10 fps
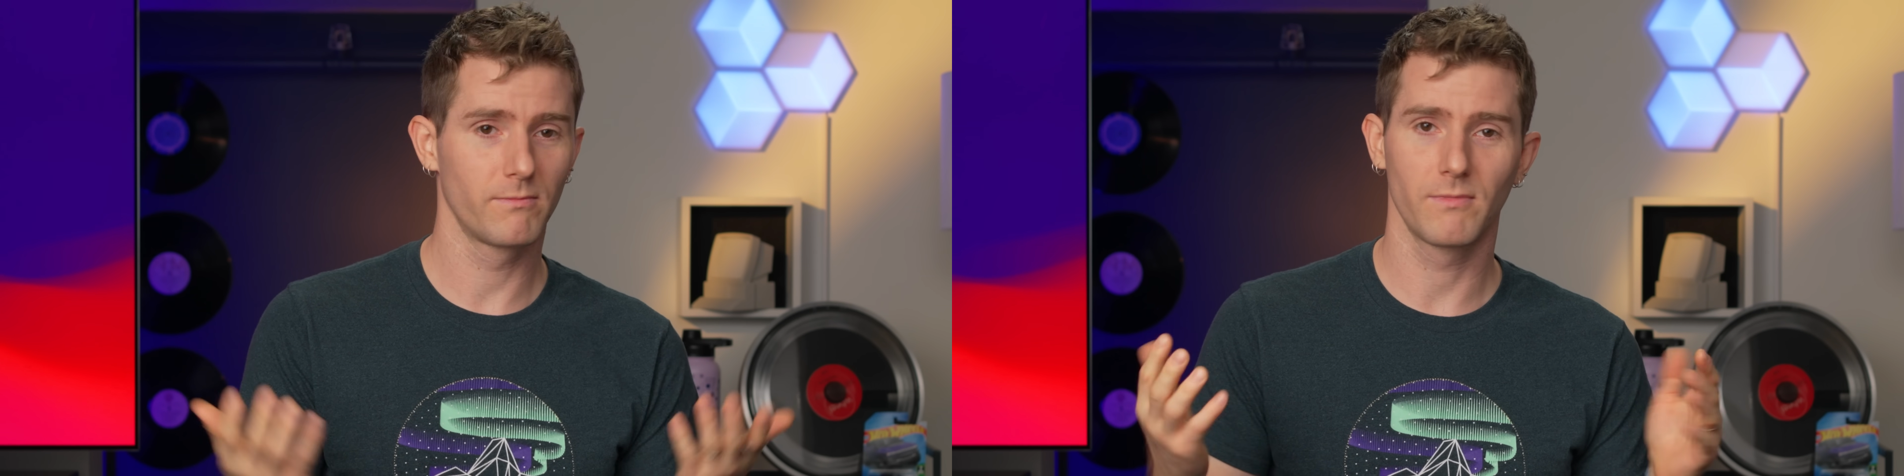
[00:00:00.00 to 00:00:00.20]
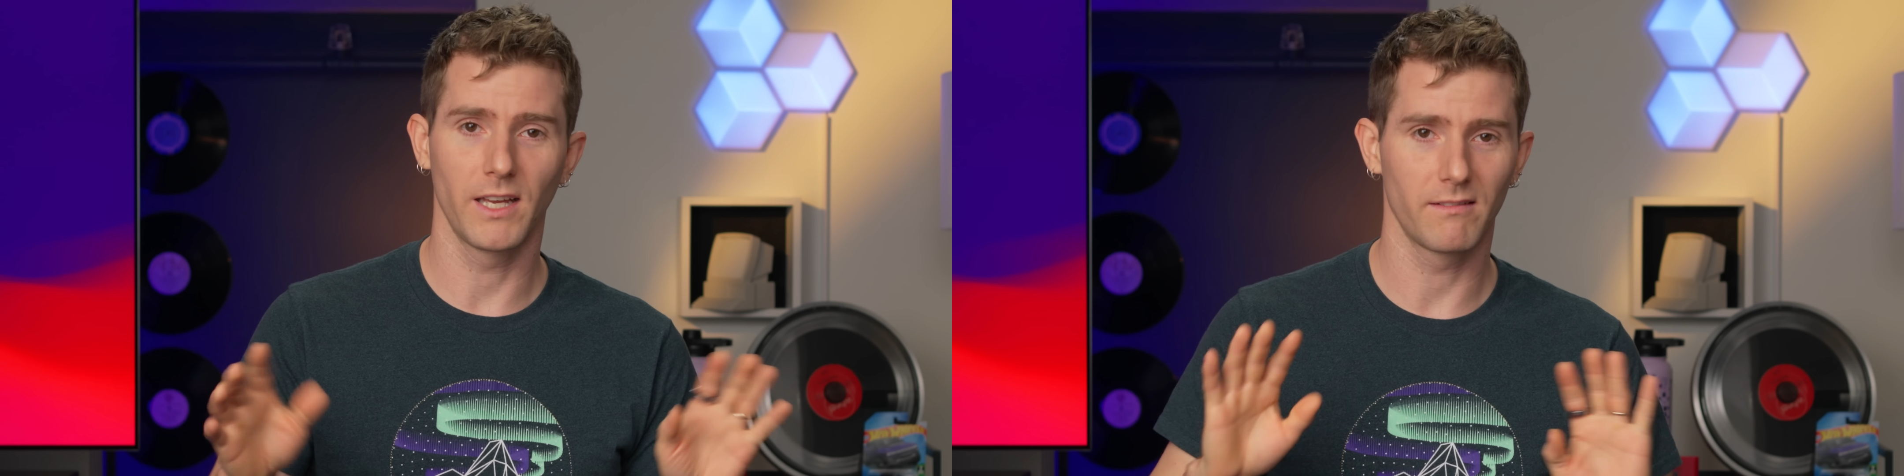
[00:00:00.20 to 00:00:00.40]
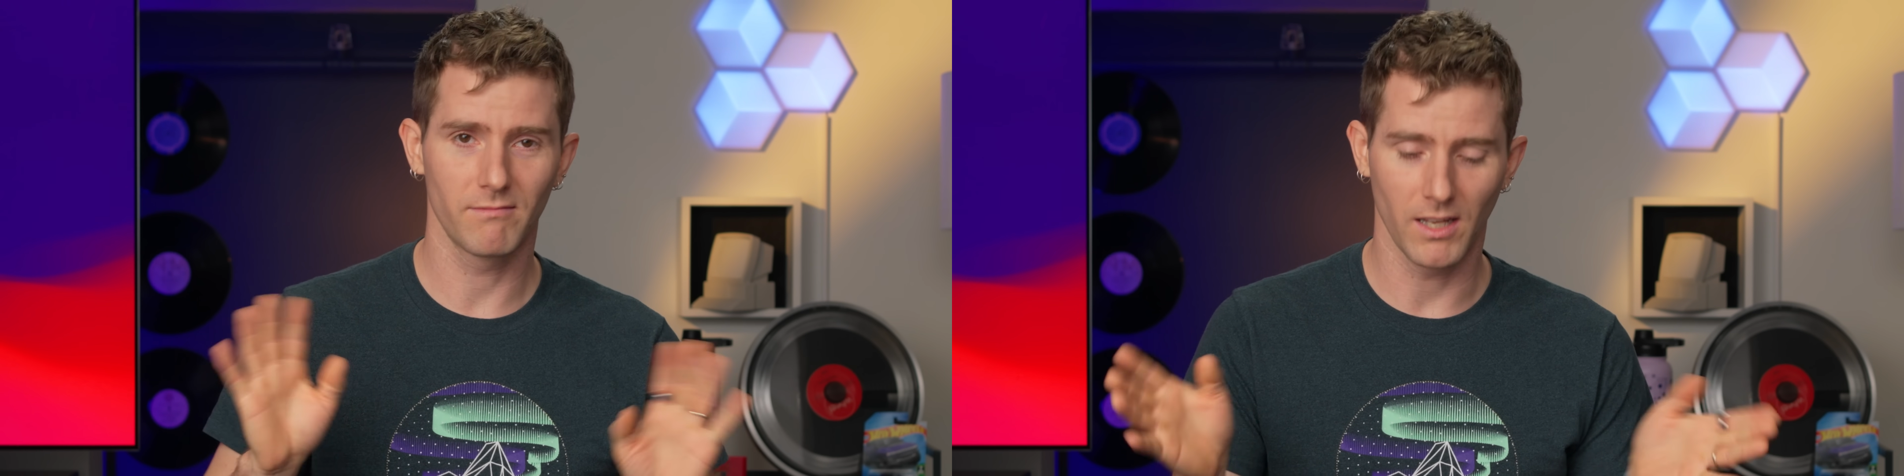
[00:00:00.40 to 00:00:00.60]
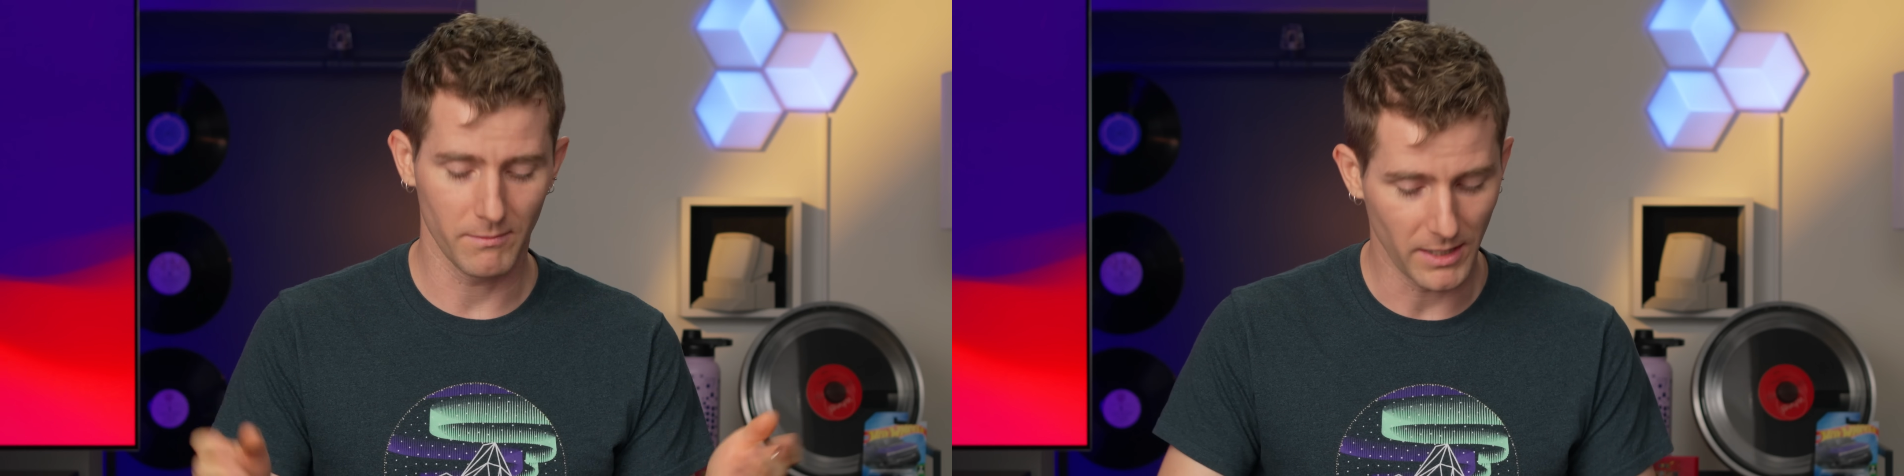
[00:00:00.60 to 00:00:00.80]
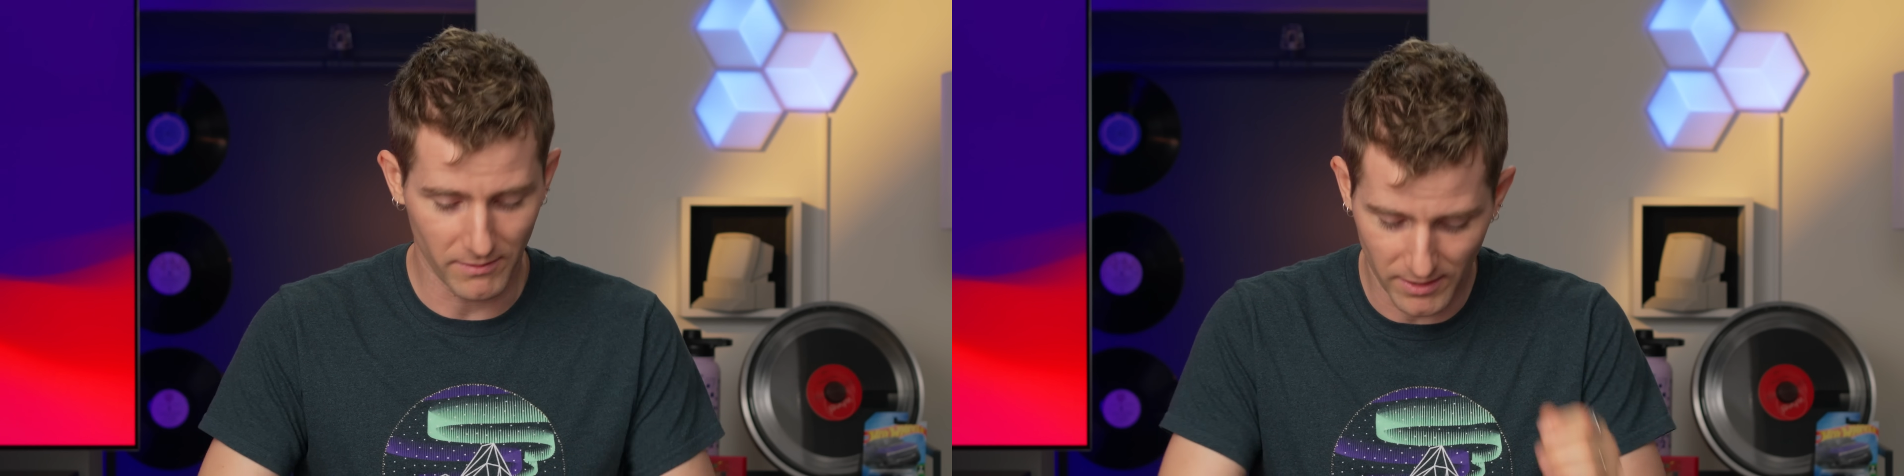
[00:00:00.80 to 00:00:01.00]
Like, no,
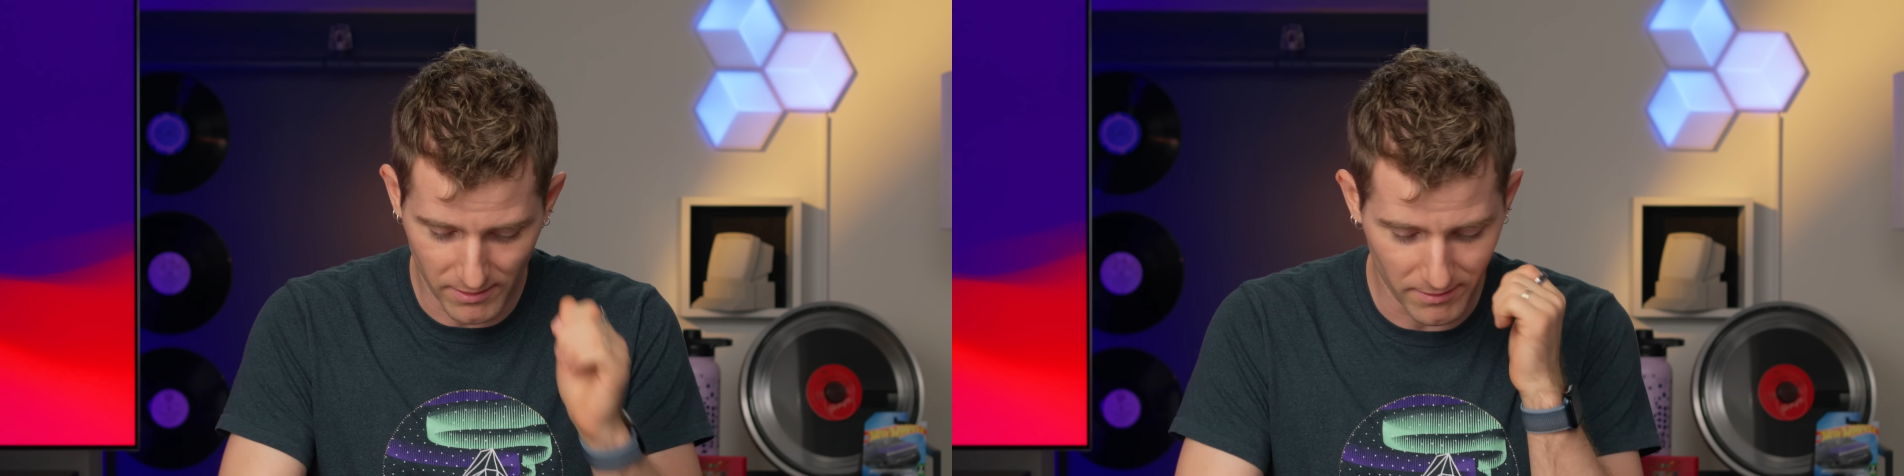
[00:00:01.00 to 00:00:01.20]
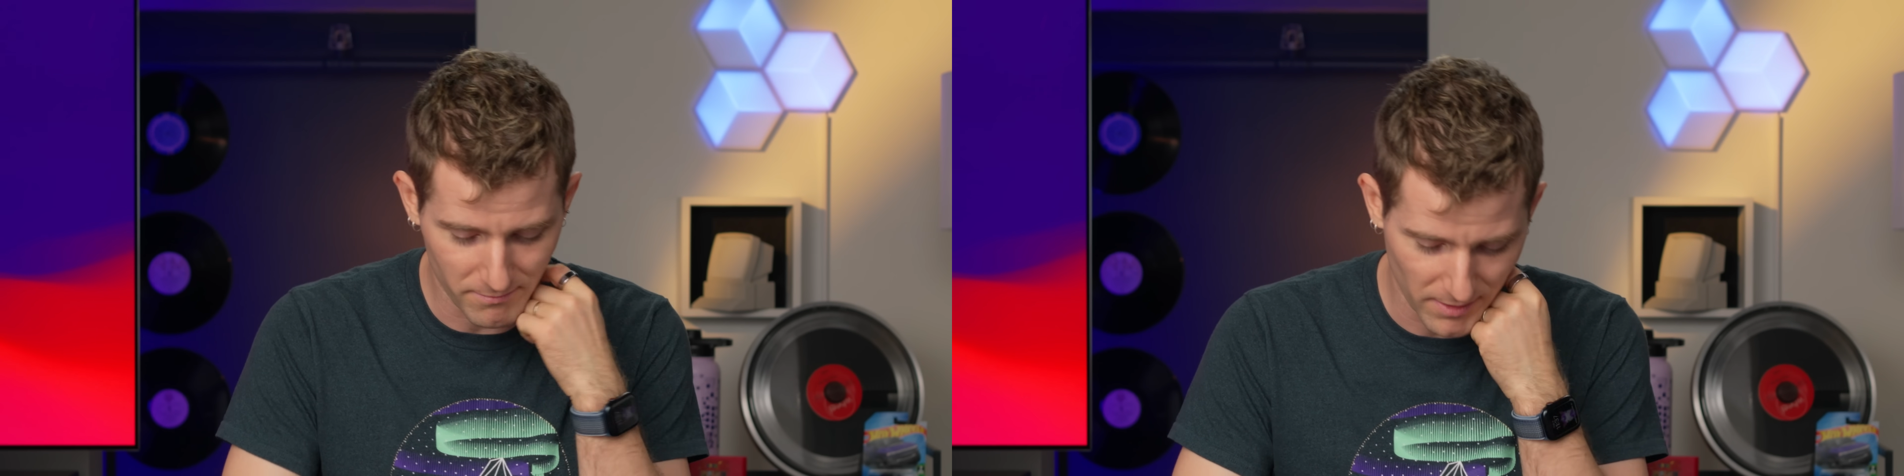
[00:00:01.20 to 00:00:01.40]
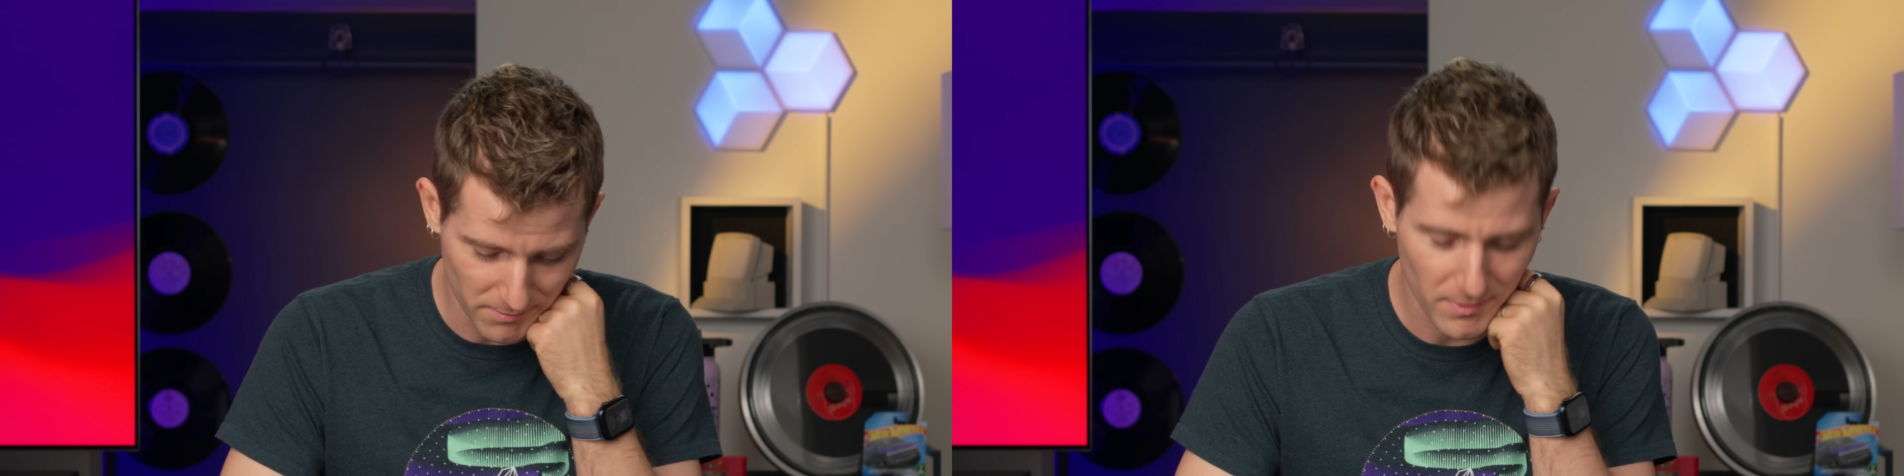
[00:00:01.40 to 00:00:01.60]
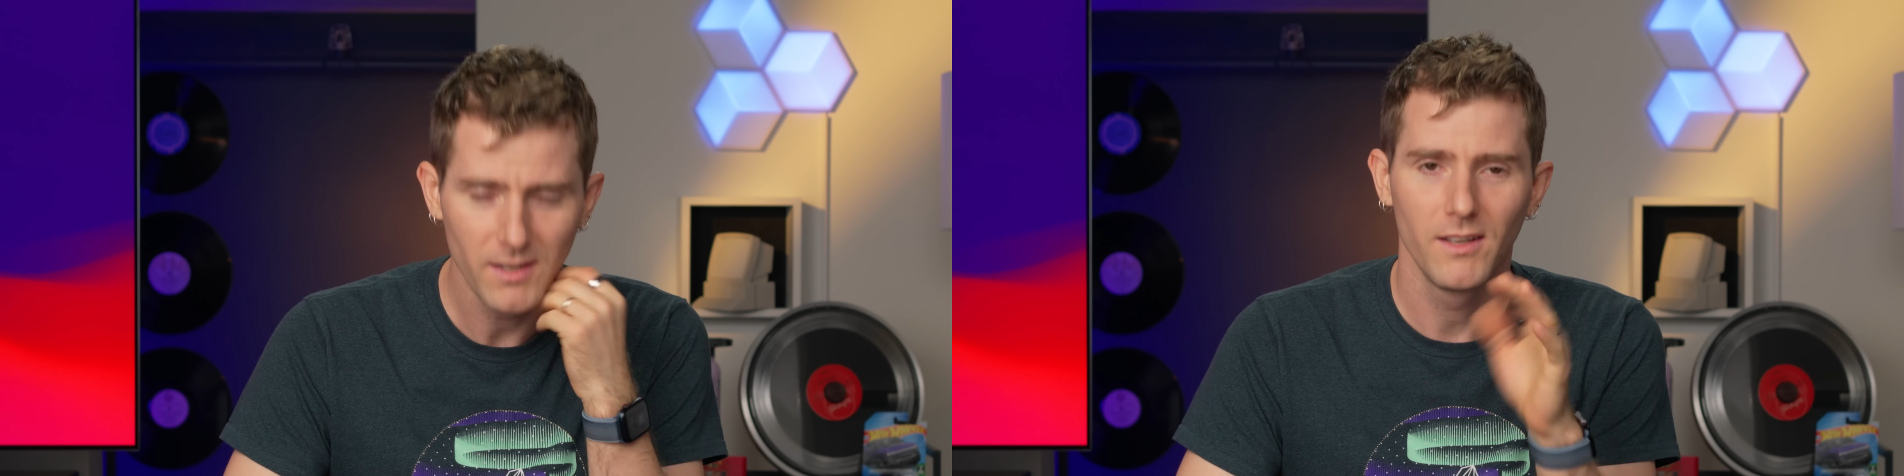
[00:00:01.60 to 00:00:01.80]
man, they get it.